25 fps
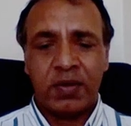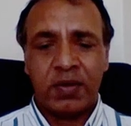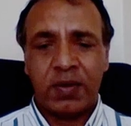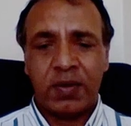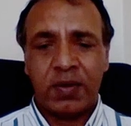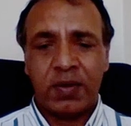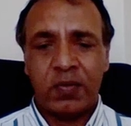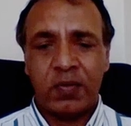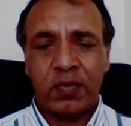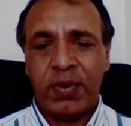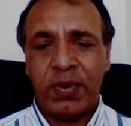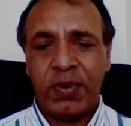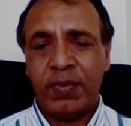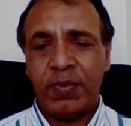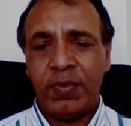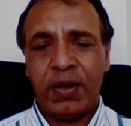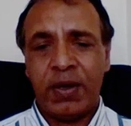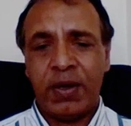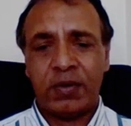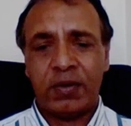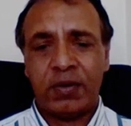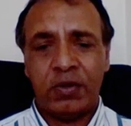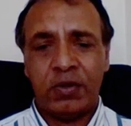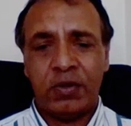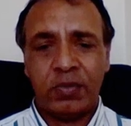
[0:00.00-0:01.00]
So
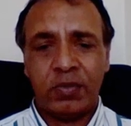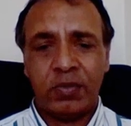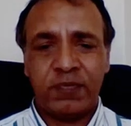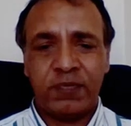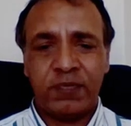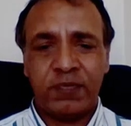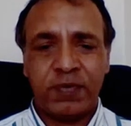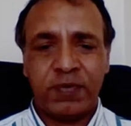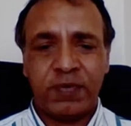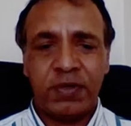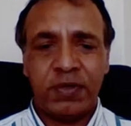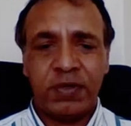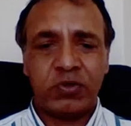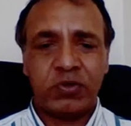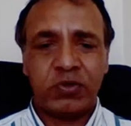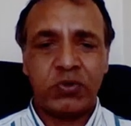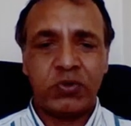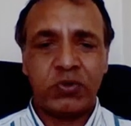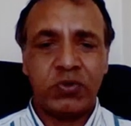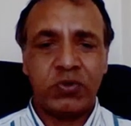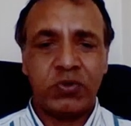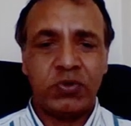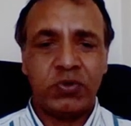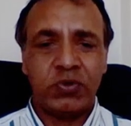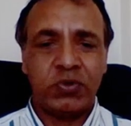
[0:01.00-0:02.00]
people are going to be free
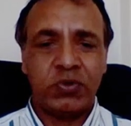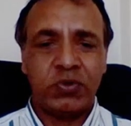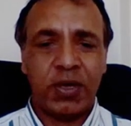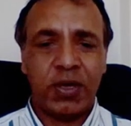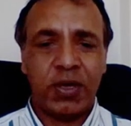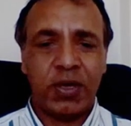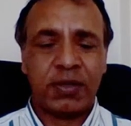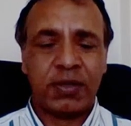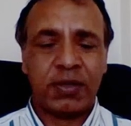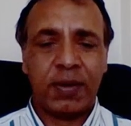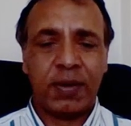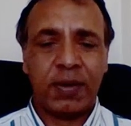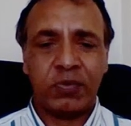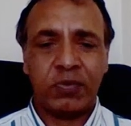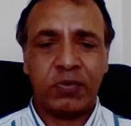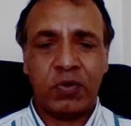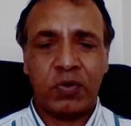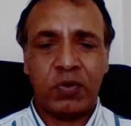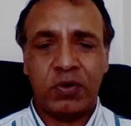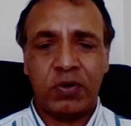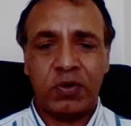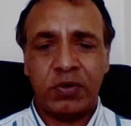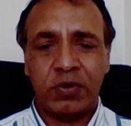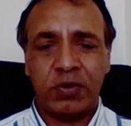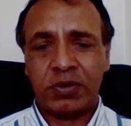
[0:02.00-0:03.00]
to accept
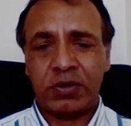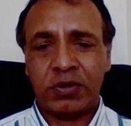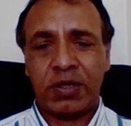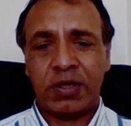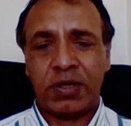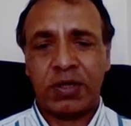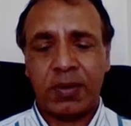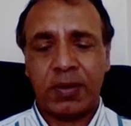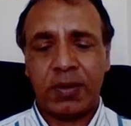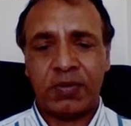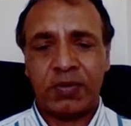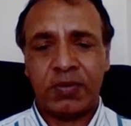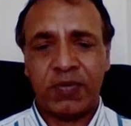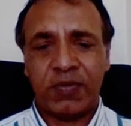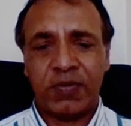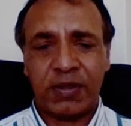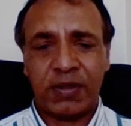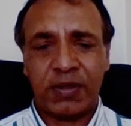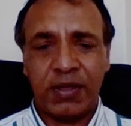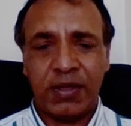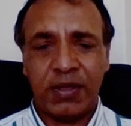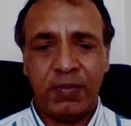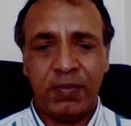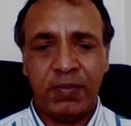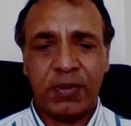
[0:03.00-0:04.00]
or not accept the
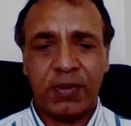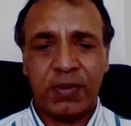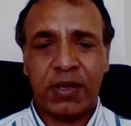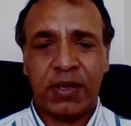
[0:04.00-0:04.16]
vaccine,